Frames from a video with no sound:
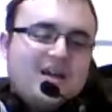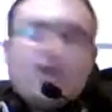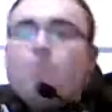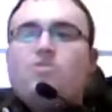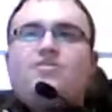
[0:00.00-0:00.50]
I
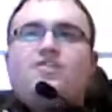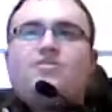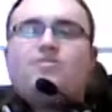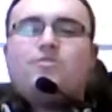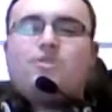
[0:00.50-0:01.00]
don't want to
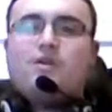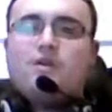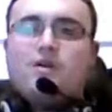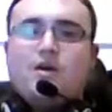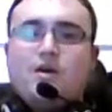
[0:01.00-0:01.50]
risk
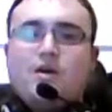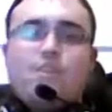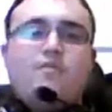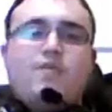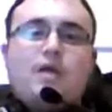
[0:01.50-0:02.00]

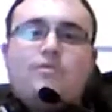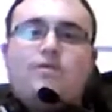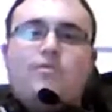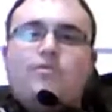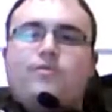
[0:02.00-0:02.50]
copyright
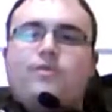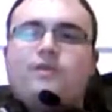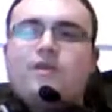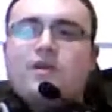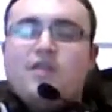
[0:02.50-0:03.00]
sort of
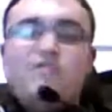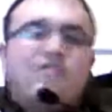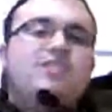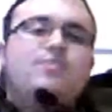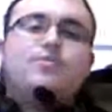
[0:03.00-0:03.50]

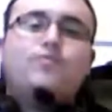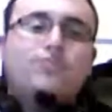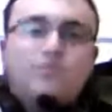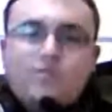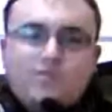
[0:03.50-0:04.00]

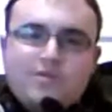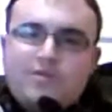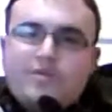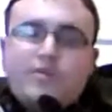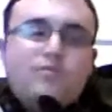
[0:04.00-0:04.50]
infringement rules
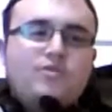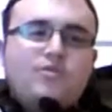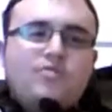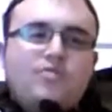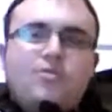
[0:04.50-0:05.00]
of
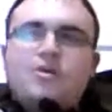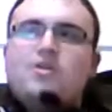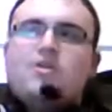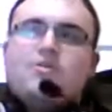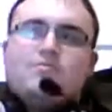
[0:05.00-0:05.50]
YouTube,
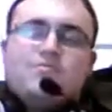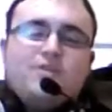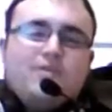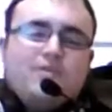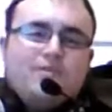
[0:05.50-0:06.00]

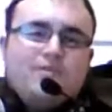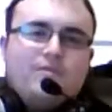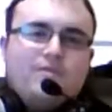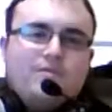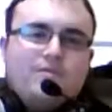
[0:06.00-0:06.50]
sort of
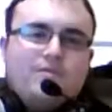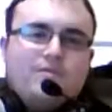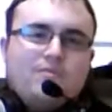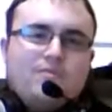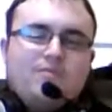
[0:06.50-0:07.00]

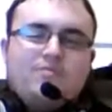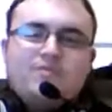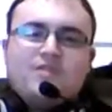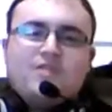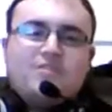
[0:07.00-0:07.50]
pretty
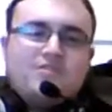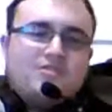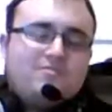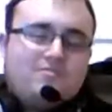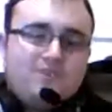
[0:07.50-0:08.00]
much then
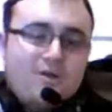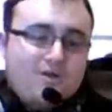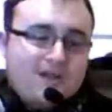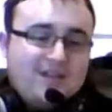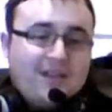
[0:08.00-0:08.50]
just
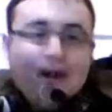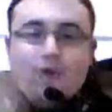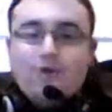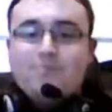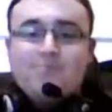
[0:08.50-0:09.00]
dawning
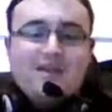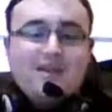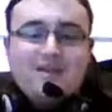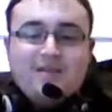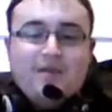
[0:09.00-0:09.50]
down on
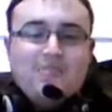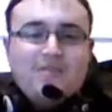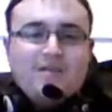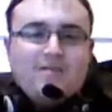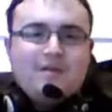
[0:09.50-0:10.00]
me, telling
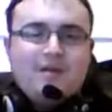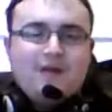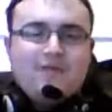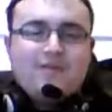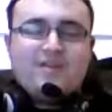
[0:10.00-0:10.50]
me then I
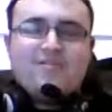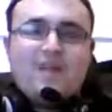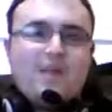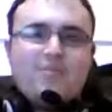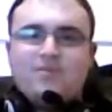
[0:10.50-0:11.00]
have to
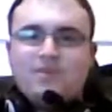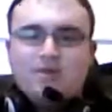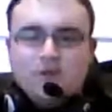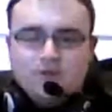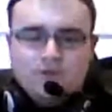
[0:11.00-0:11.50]
accept
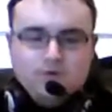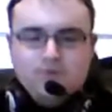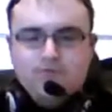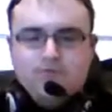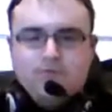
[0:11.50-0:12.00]
to a
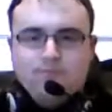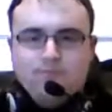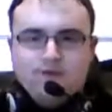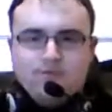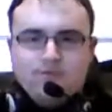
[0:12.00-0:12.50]
group
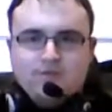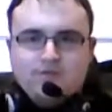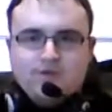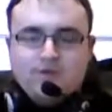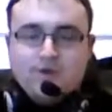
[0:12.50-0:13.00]
which no
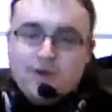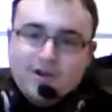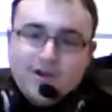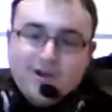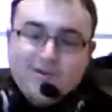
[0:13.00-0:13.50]
one's never
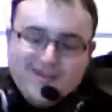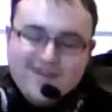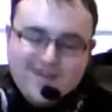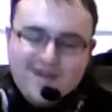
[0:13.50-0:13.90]
heard of,